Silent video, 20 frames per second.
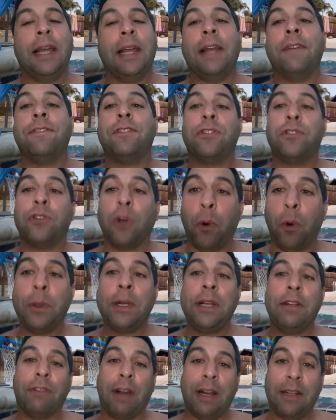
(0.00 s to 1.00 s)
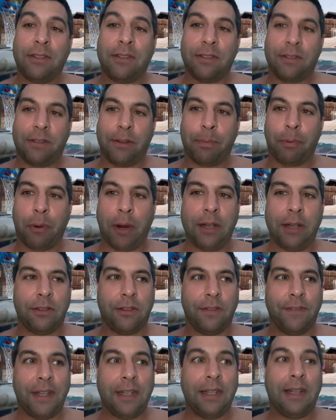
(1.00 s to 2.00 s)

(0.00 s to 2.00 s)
if Sony raises the price of it,